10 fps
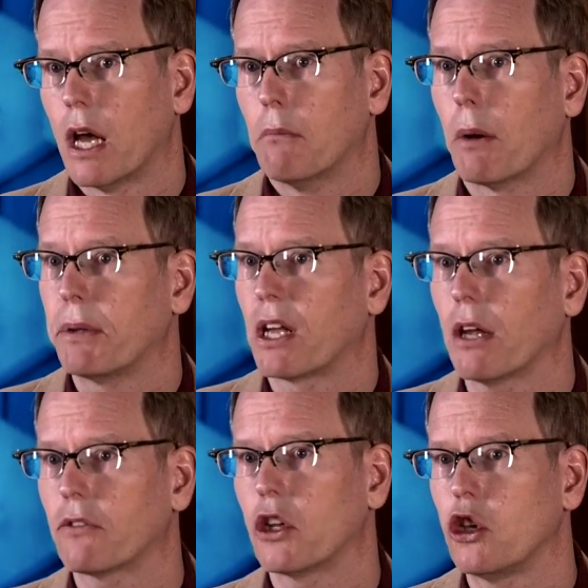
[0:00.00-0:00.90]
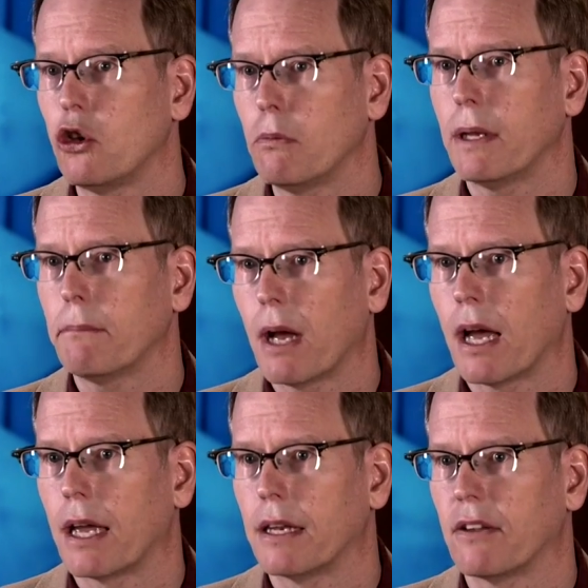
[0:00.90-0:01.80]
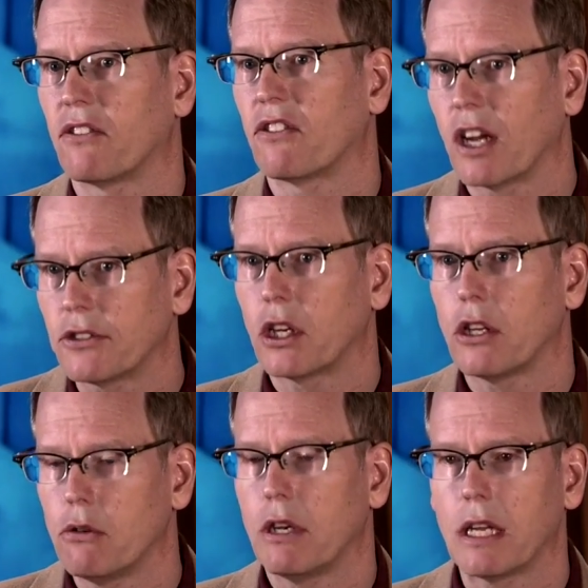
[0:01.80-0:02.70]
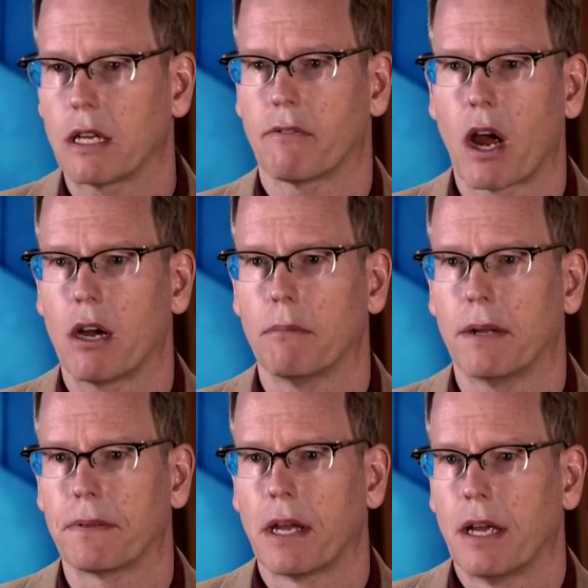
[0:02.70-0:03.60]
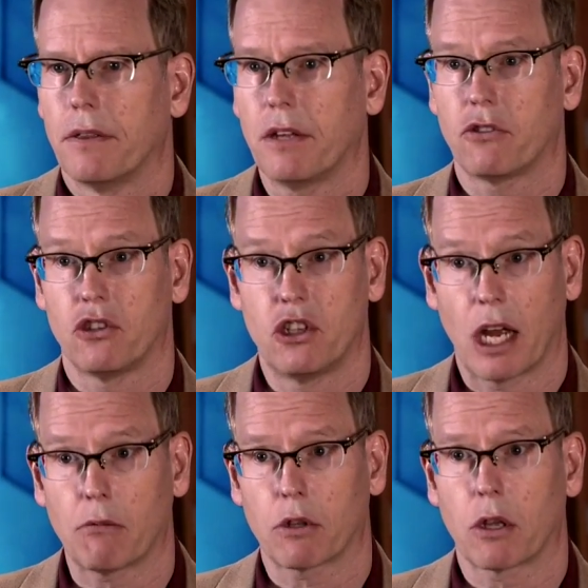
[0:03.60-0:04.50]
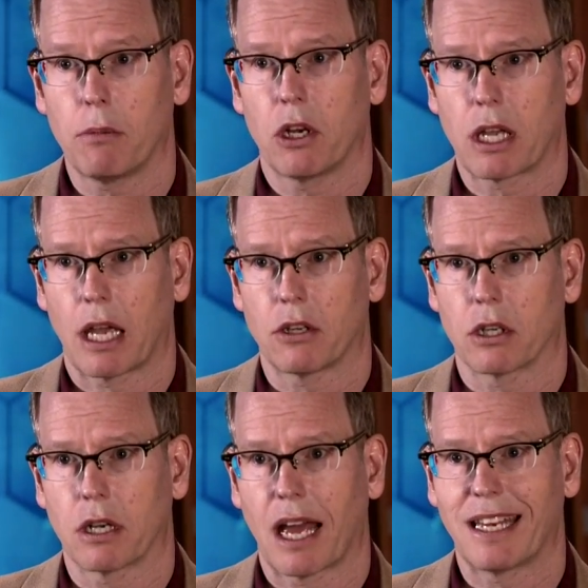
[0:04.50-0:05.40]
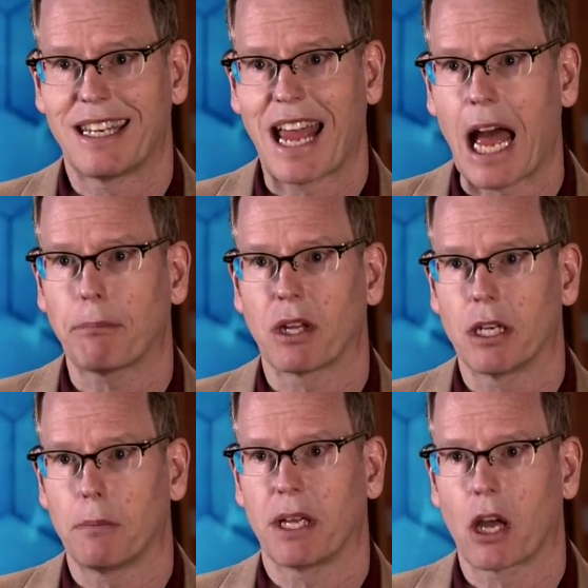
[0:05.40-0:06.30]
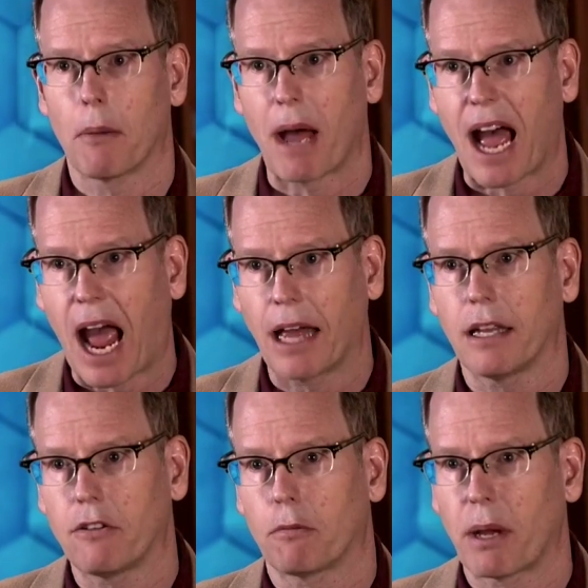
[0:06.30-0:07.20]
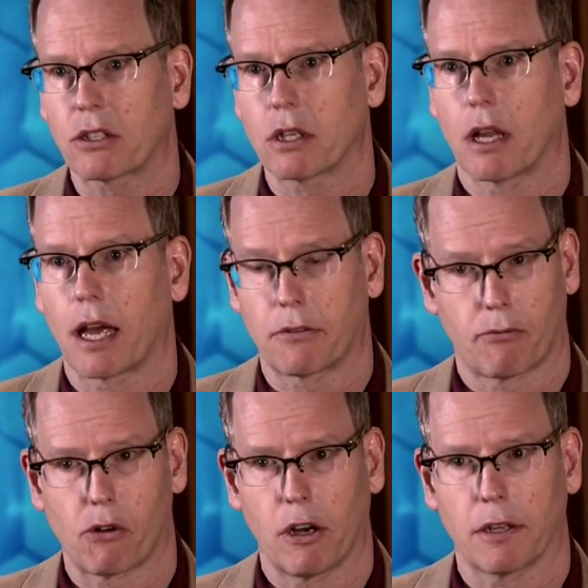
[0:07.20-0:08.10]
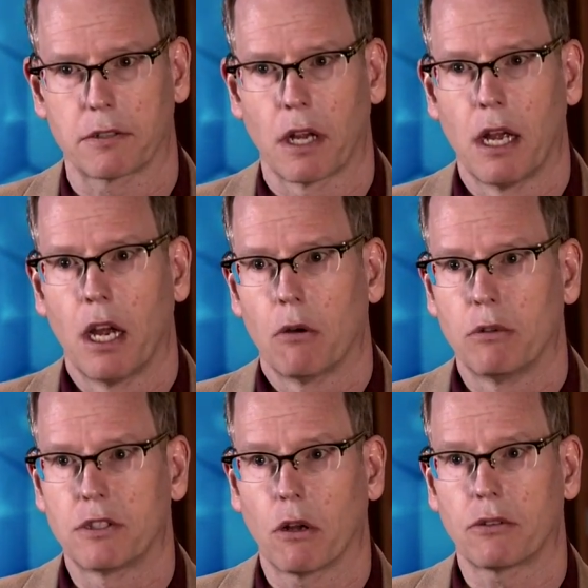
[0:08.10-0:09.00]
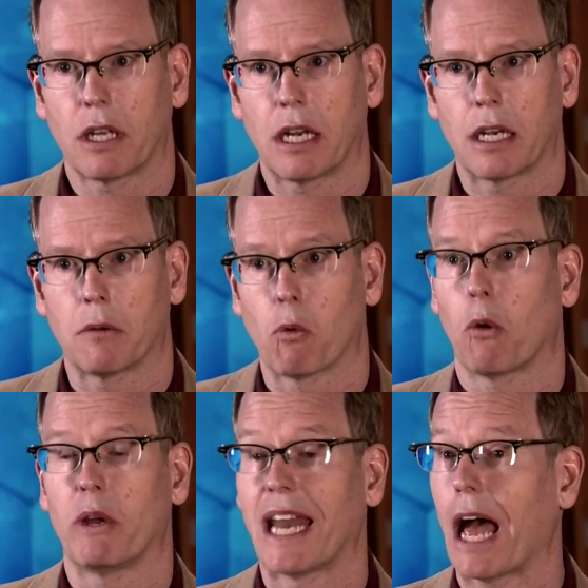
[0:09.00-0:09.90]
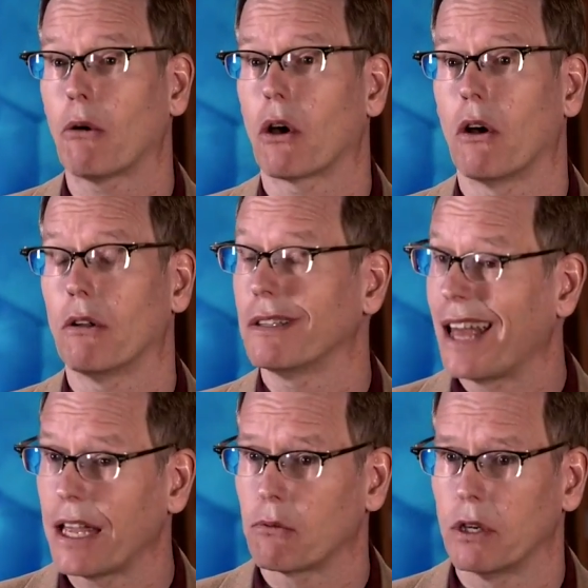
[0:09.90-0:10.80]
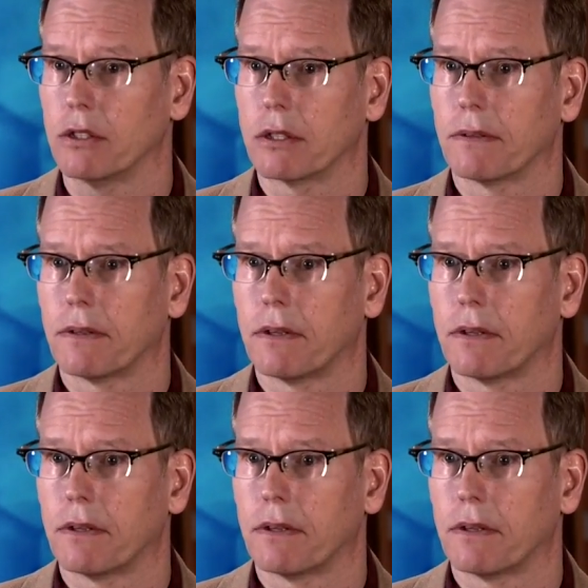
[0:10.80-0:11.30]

But because the human mind is such a unique environment, this general communication adapted to become highly specialized for us, resulting in what we now call language.